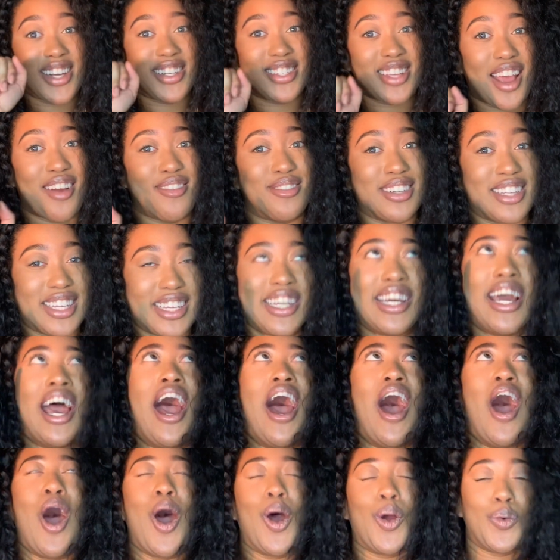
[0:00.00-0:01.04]
I really
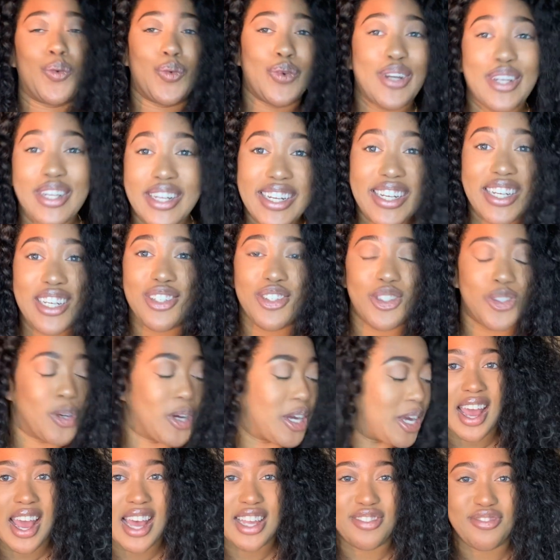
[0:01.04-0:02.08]

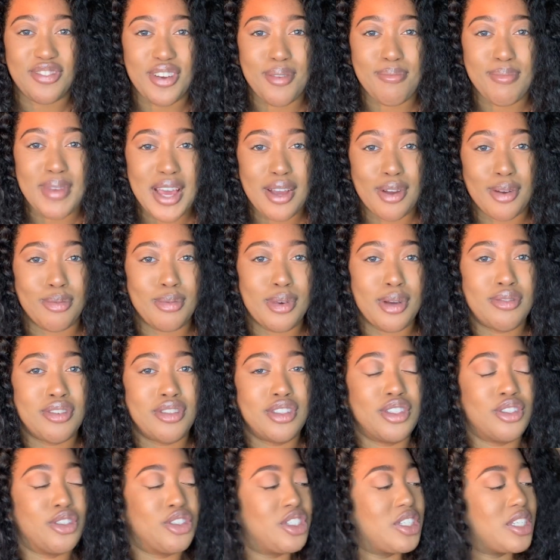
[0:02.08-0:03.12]
enjoy. It's from Makeup
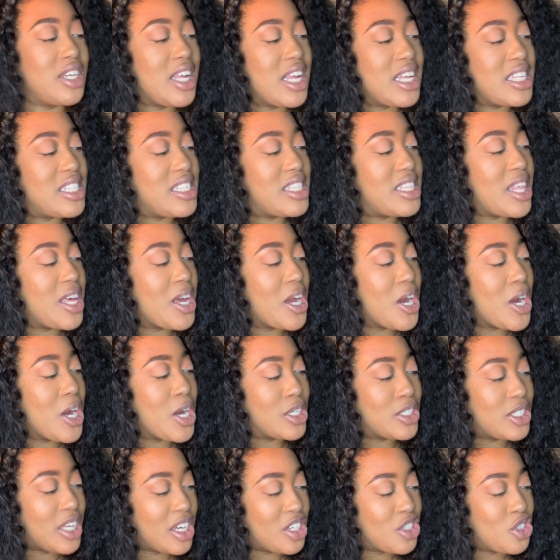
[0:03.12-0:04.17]
Revolution. It's their
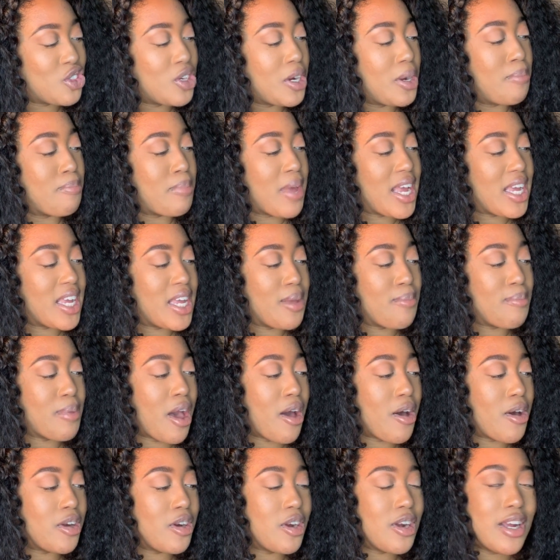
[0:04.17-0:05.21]
luxury baking
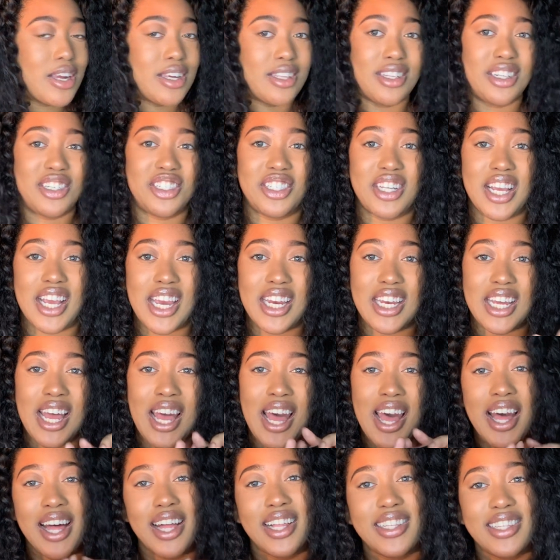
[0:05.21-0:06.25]
powder in the shade
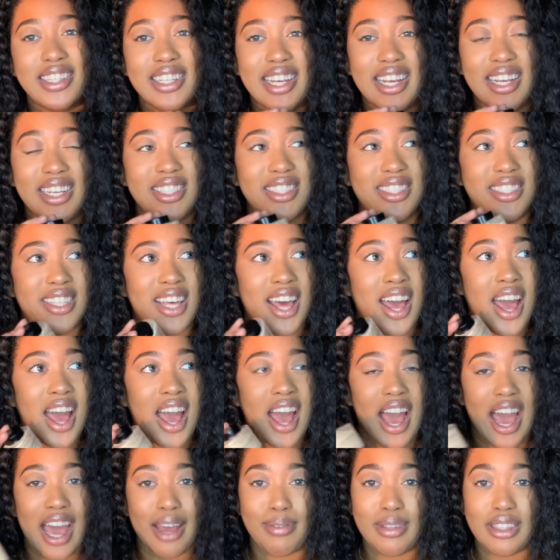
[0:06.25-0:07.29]
Lace.
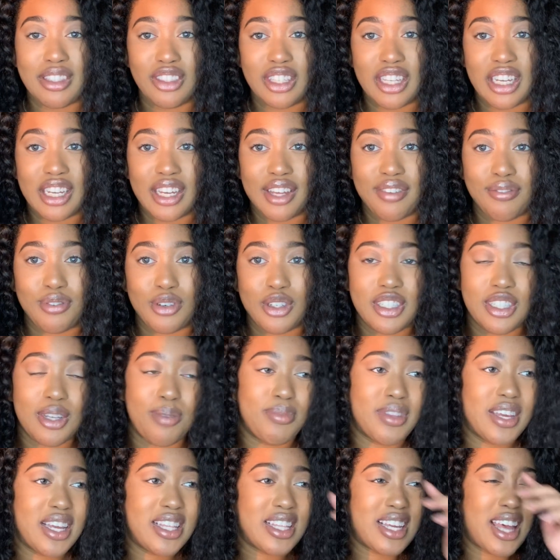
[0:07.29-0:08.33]
I've been looking for
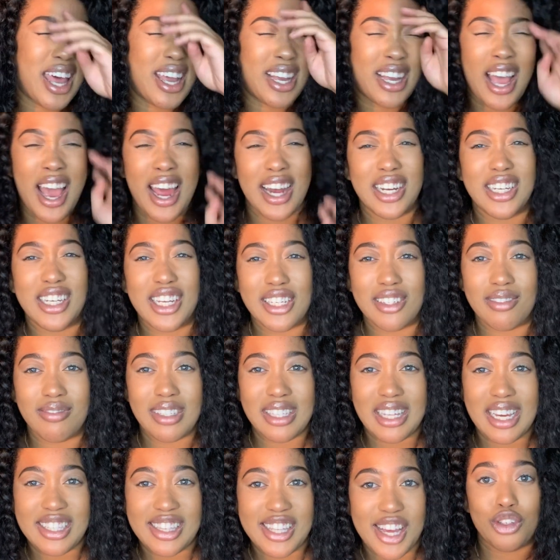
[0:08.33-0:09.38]
something that kind of gives me
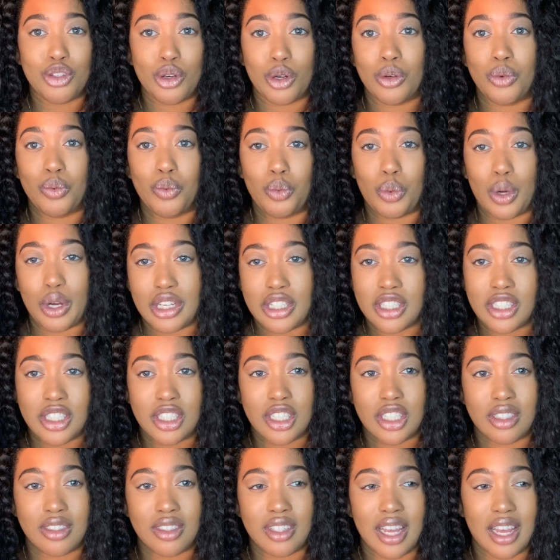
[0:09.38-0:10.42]
like that Jordan Woods
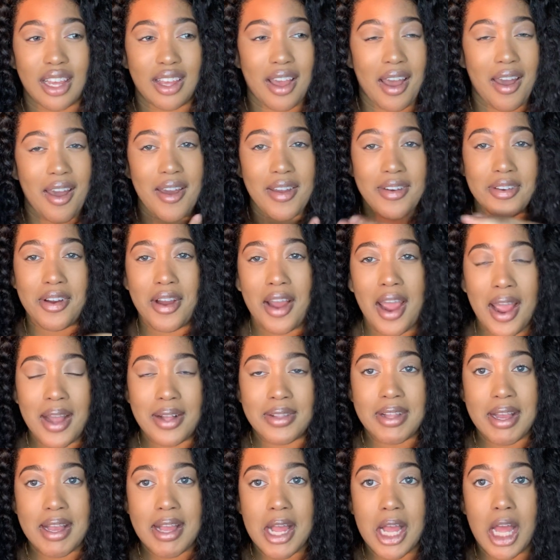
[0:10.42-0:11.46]
like under
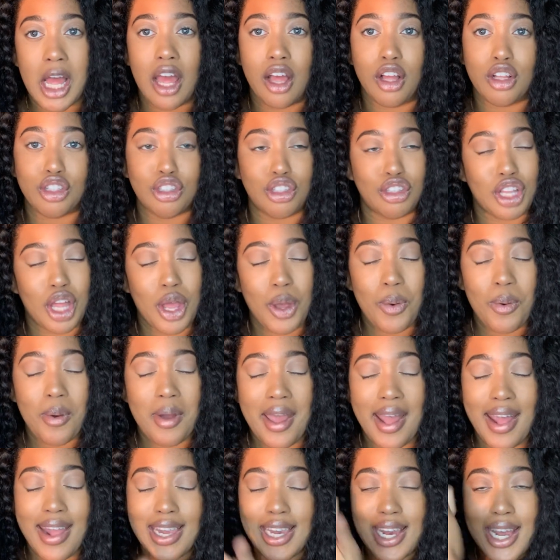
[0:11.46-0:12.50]
highlight glow,
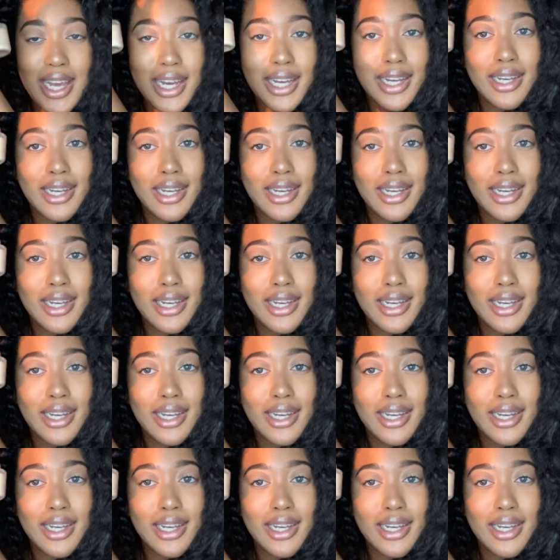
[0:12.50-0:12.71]
and